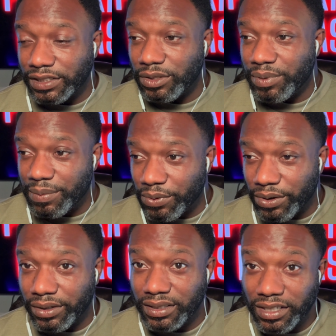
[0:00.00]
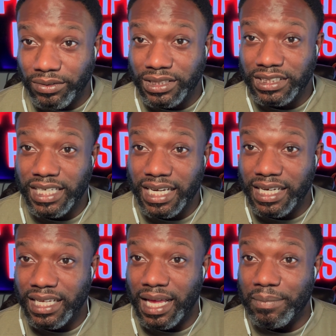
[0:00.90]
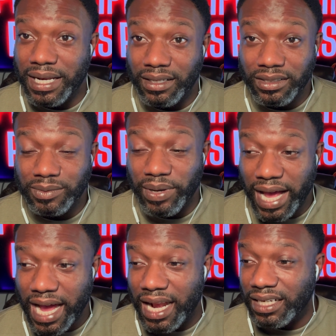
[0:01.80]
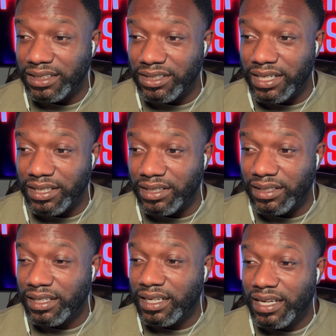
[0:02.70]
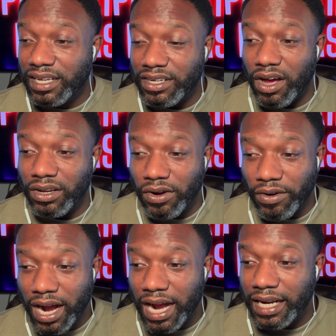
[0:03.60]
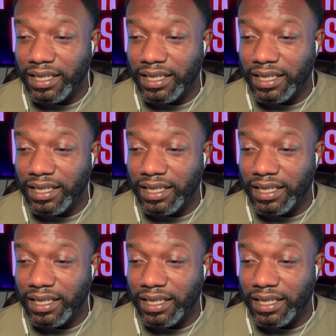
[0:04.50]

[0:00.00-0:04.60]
So people are, you know, just checking in like, man, it looks bad. It, you, you, y'all all right?